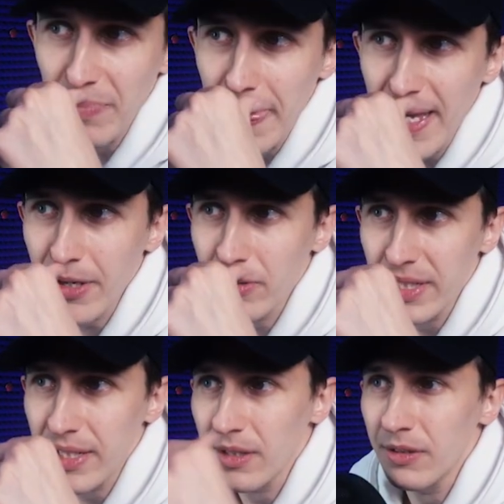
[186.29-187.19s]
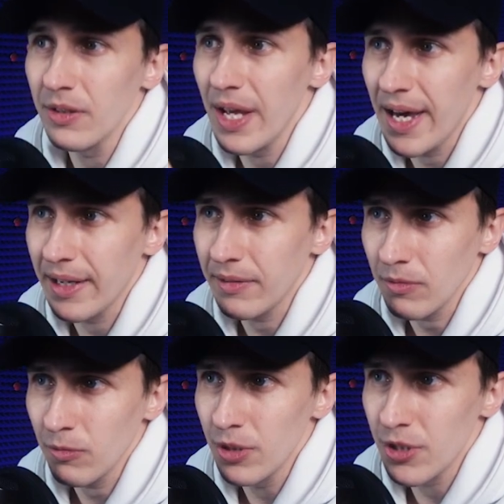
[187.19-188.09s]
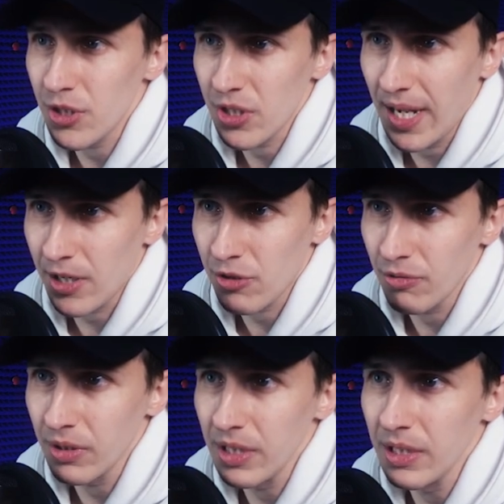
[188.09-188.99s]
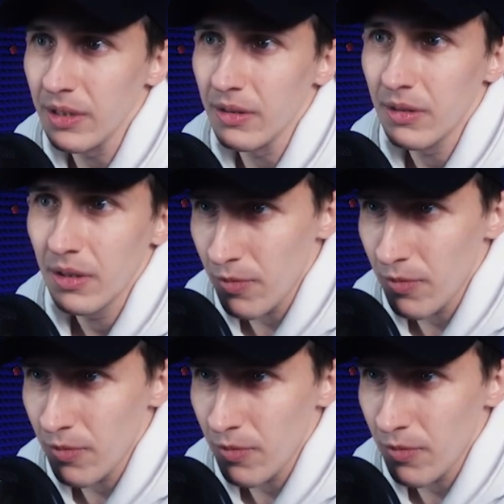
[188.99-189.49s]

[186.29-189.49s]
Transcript: Not only can you do that, which actually